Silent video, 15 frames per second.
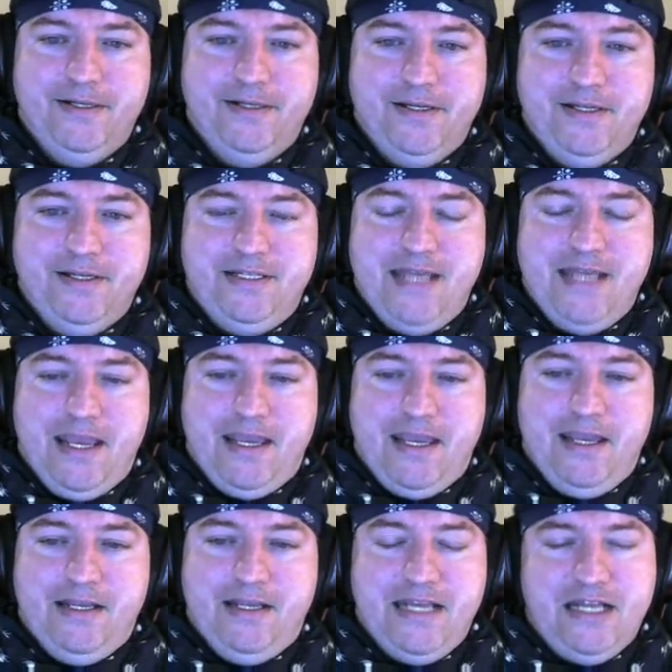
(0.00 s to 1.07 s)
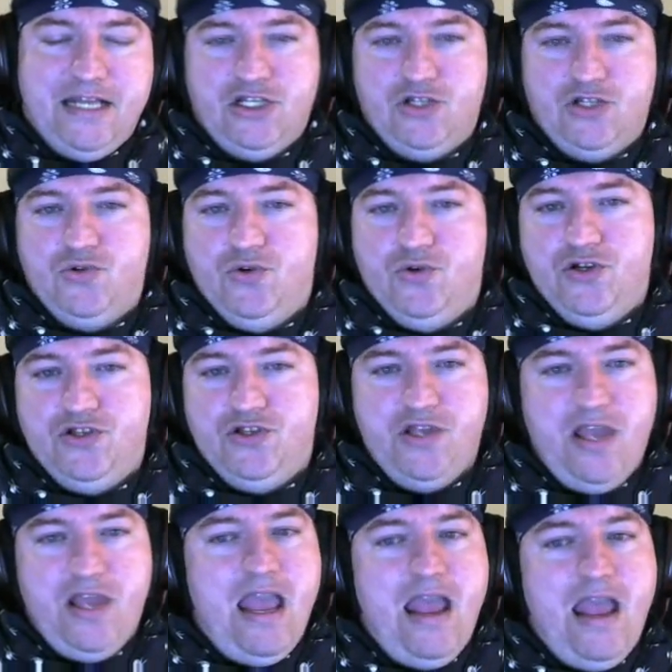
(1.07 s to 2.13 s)
taking Dancing Swords
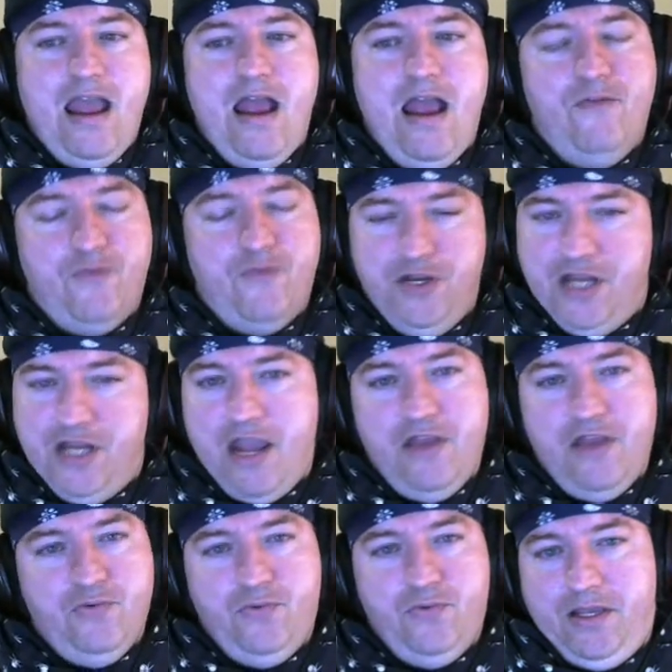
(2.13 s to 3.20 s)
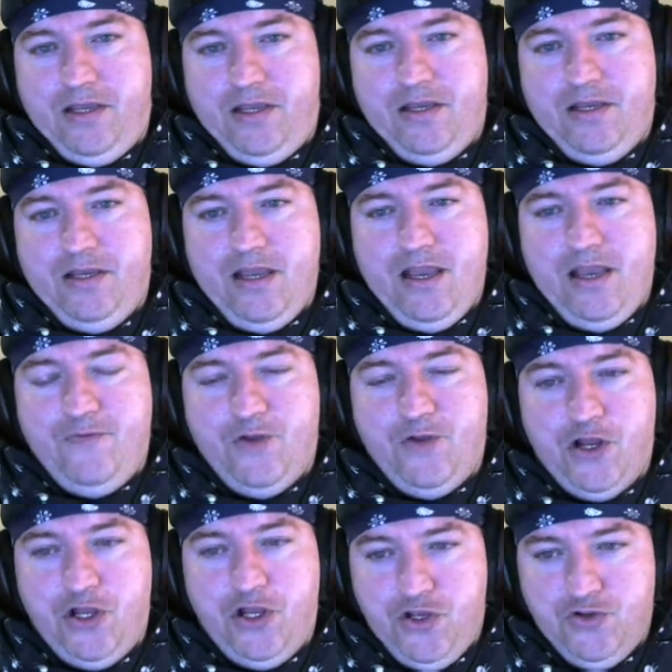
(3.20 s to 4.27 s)
every day of the week if you're going
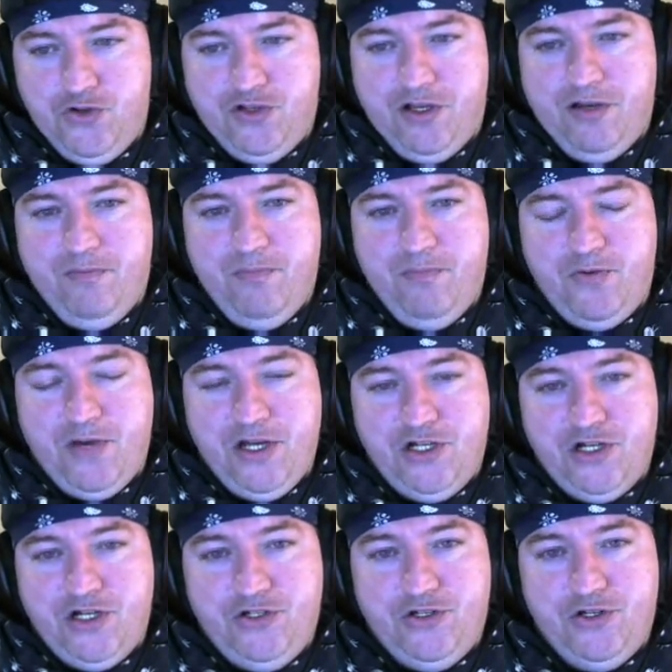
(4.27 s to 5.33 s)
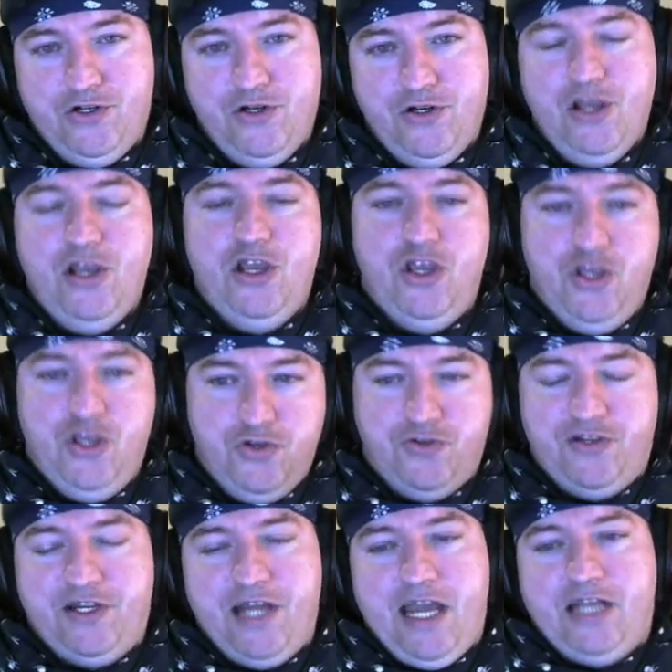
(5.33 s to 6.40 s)
to use a mid-range hunter
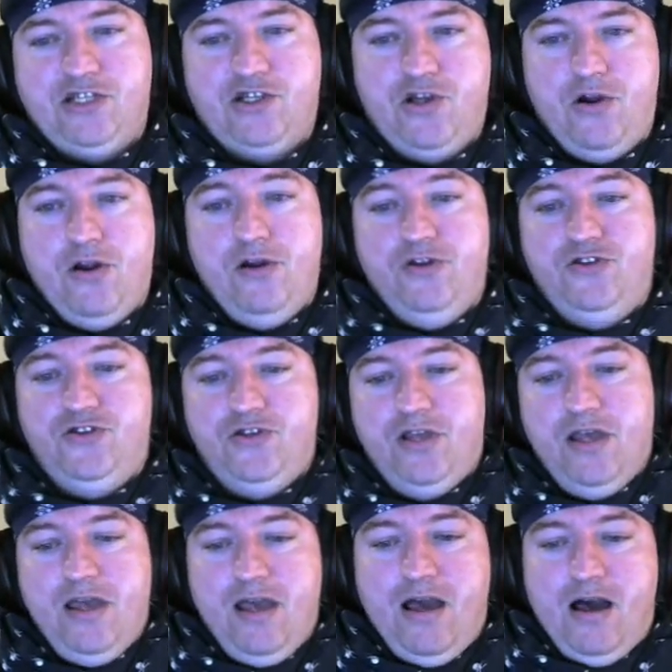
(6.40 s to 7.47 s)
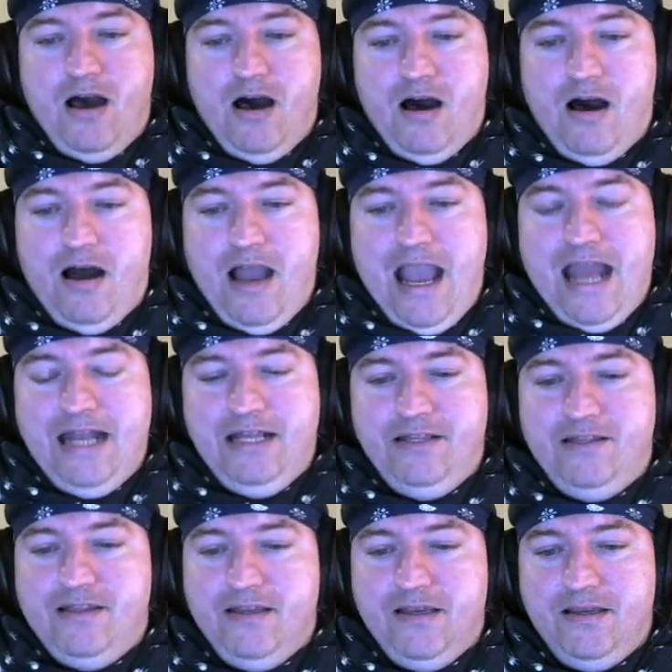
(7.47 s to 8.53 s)
using max cards.
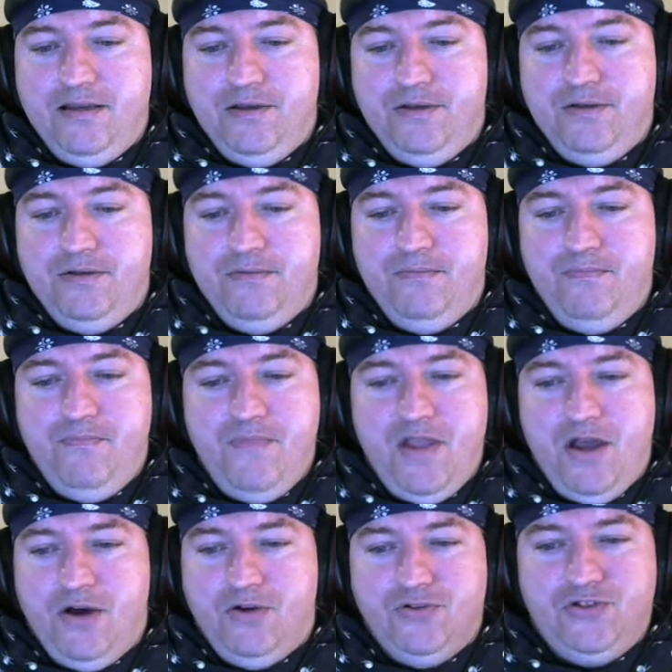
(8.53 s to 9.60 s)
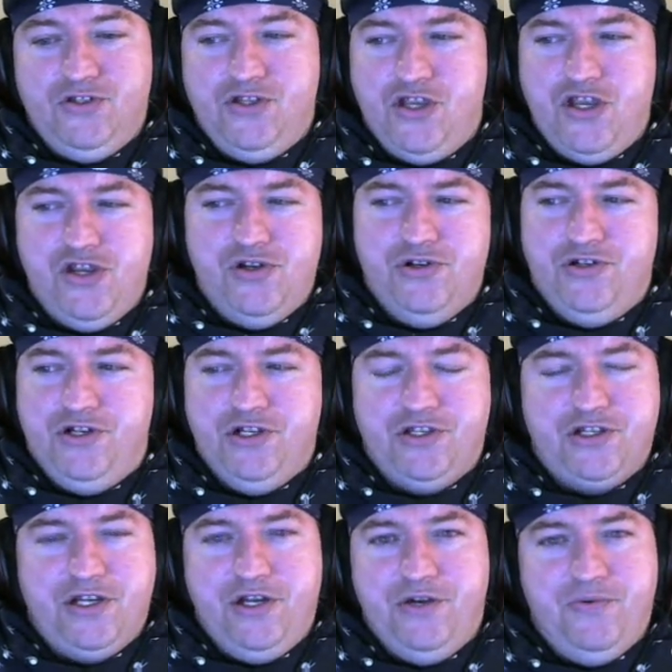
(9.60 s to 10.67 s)
Anything else, you're just
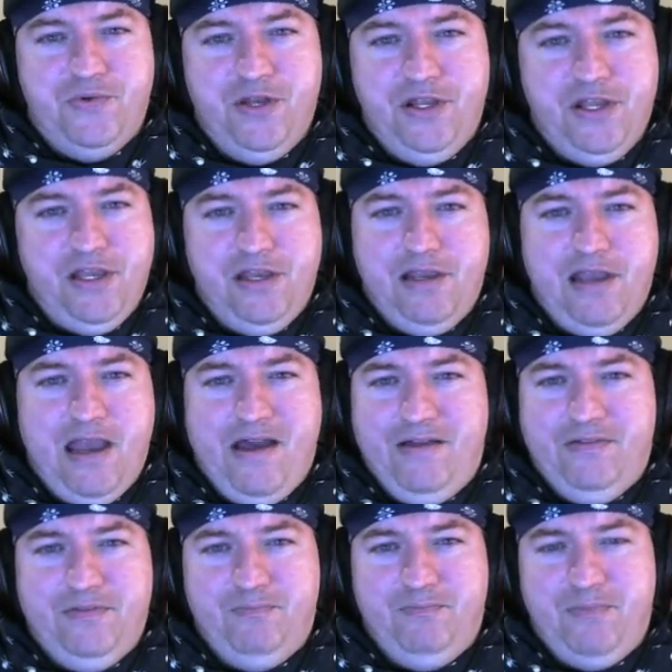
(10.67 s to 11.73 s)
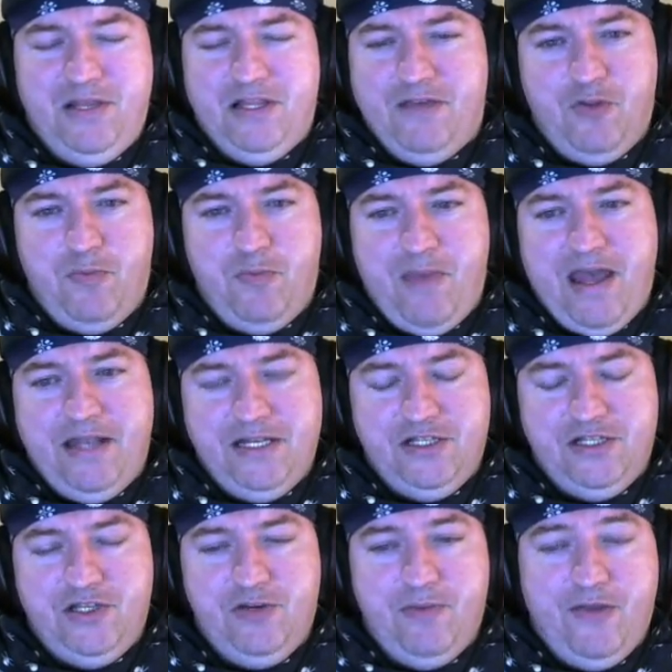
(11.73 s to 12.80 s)
going to really be left with a bad
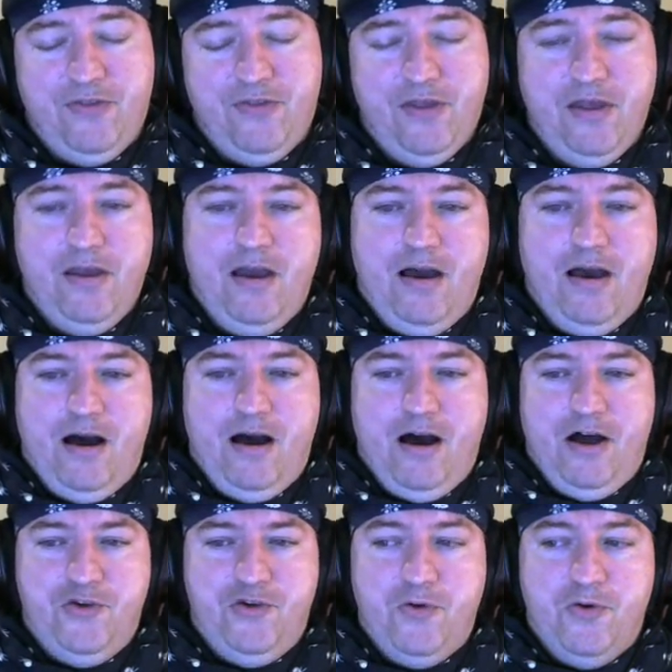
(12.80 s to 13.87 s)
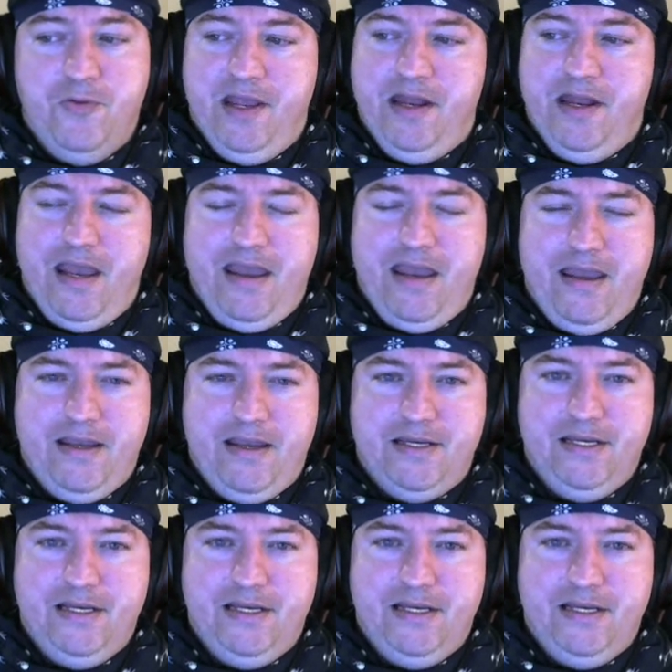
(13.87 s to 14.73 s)
taste in your mouth. Nerubian Egg.